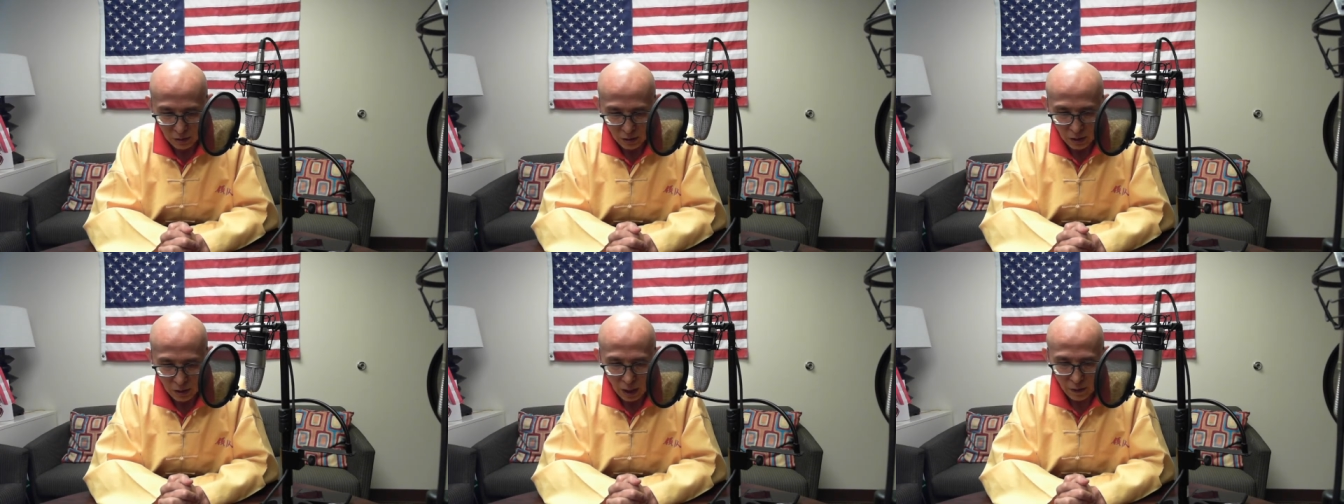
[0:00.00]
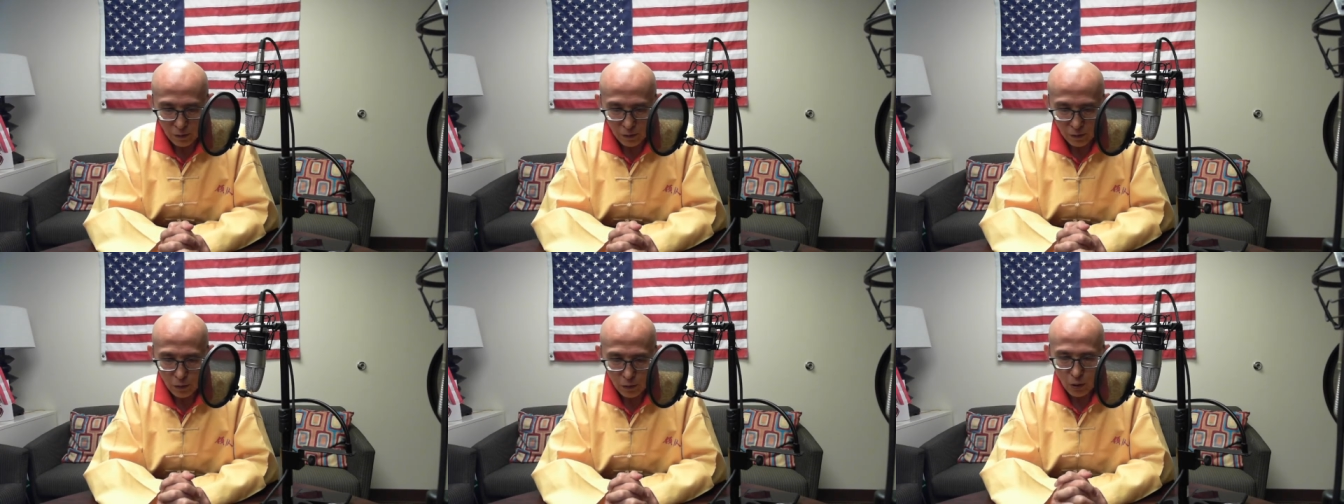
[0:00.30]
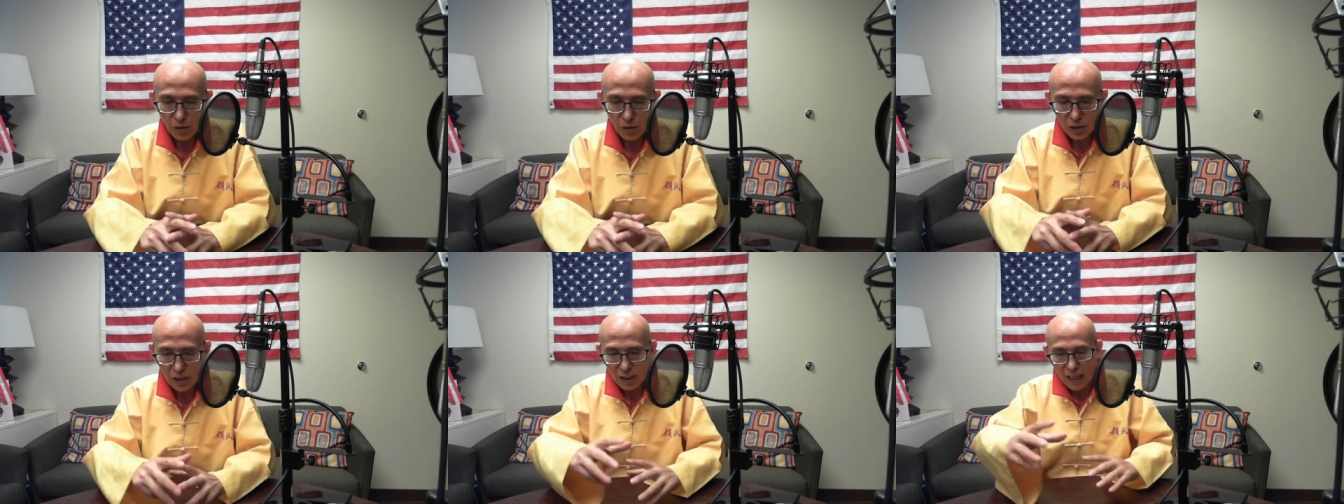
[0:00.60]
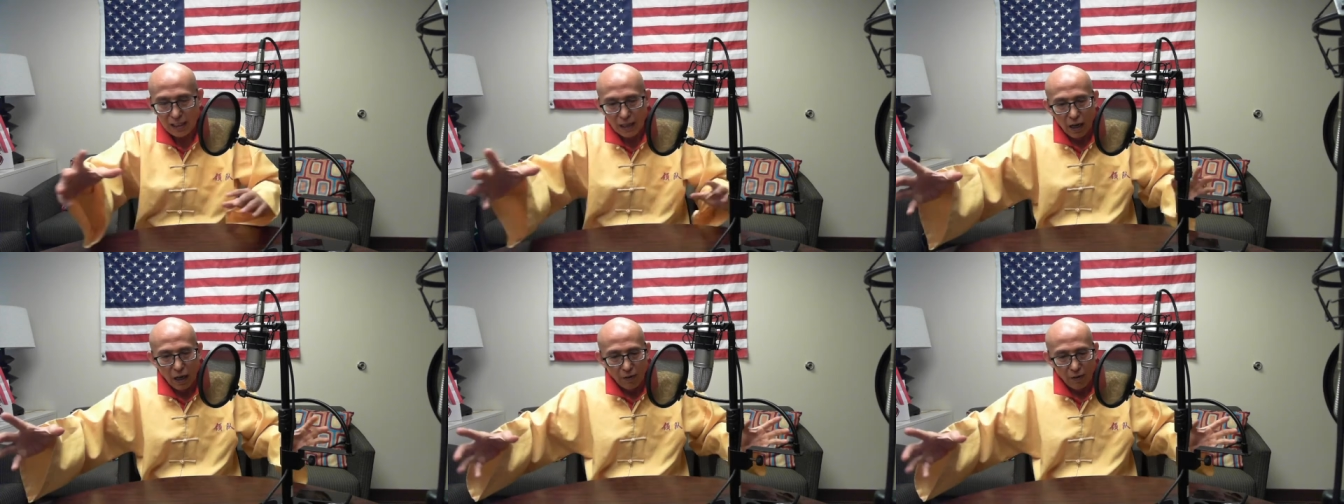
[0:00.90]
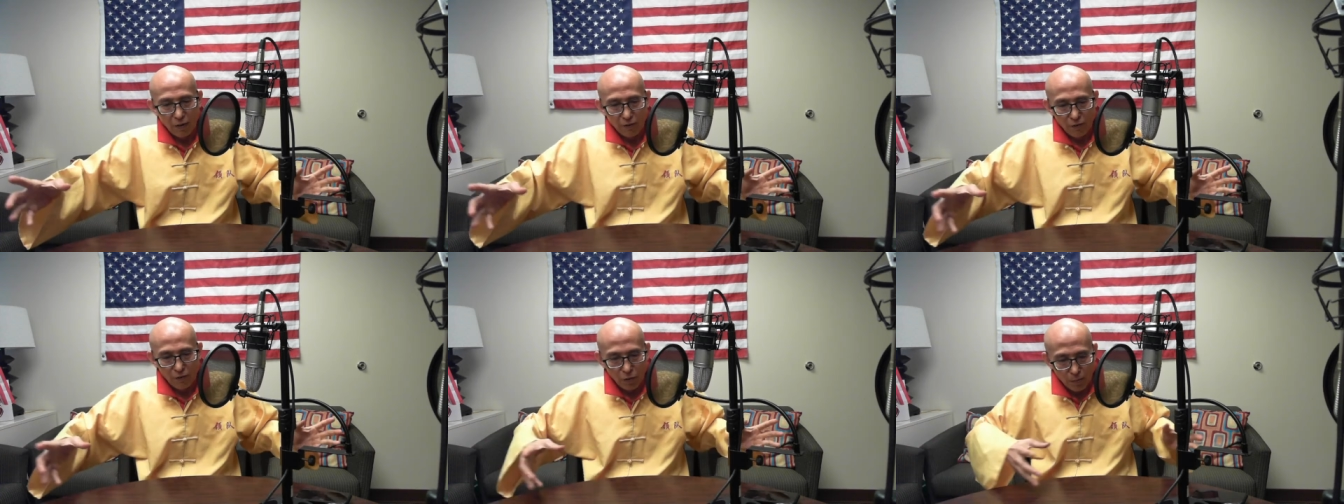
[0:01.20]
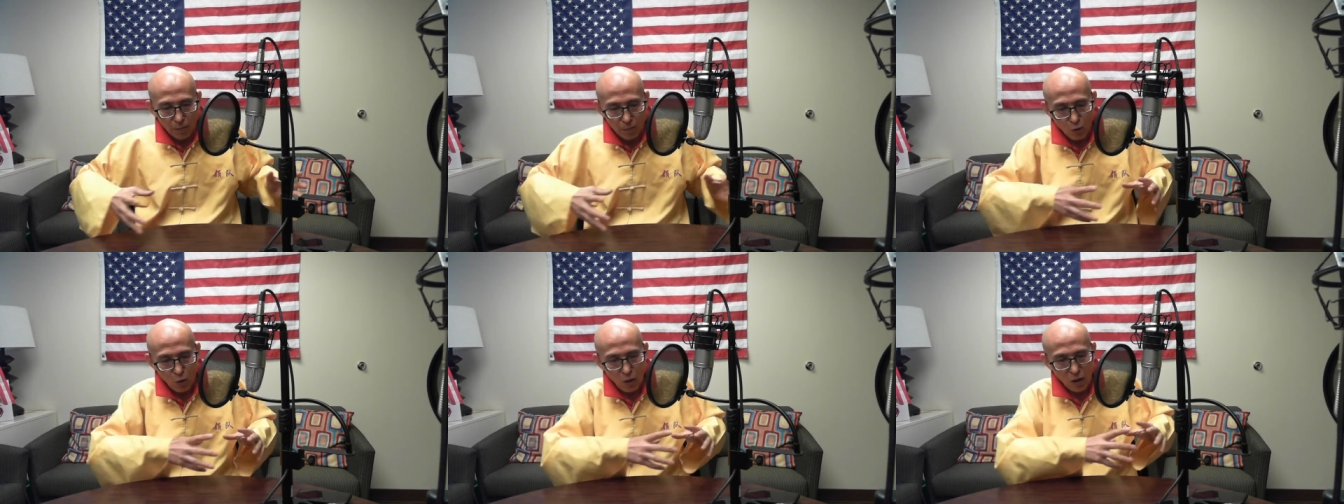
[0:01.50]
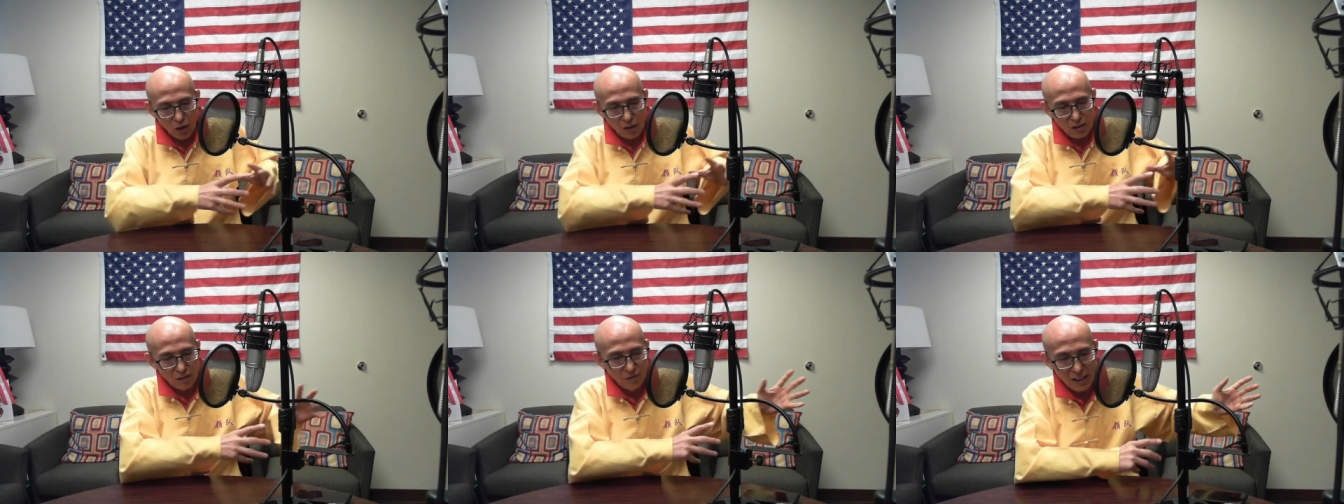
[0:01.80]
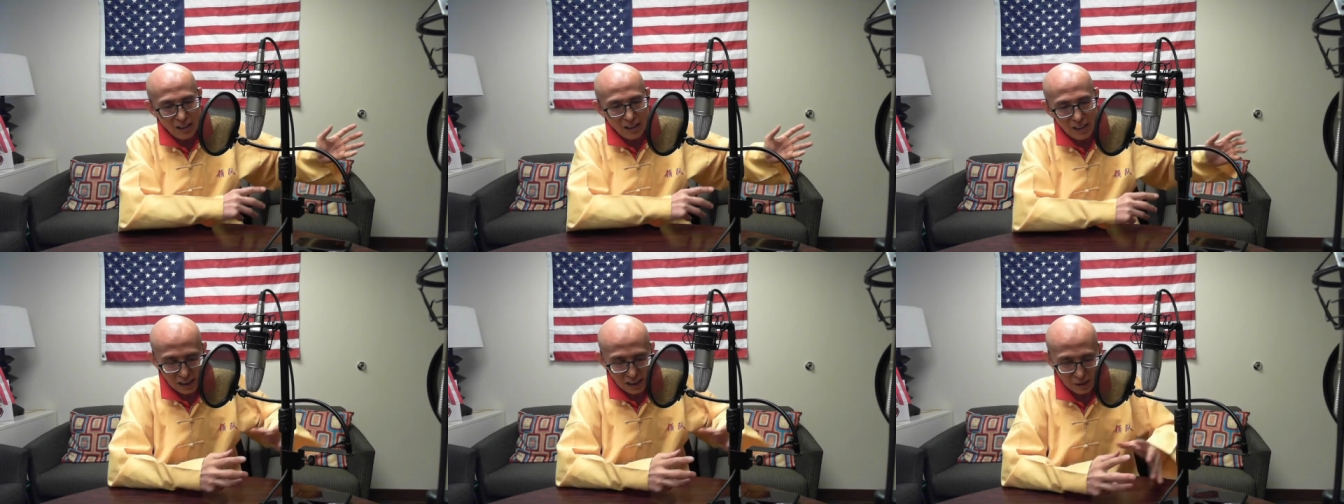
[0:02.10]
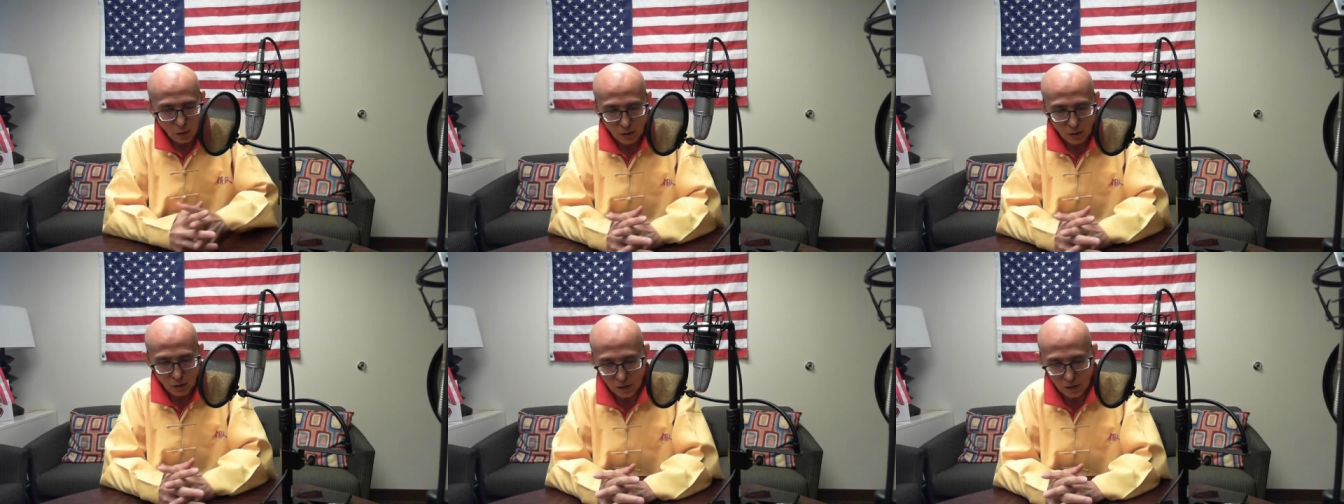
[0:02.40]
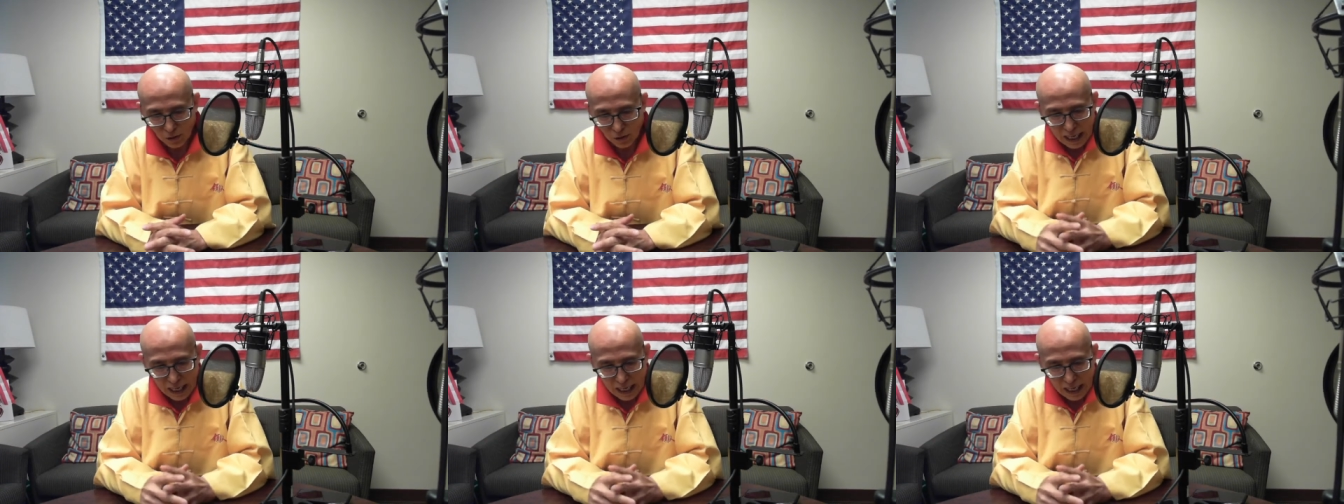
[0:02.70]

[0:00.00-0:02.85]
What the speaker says: Of course, later on from quantum physics point of view.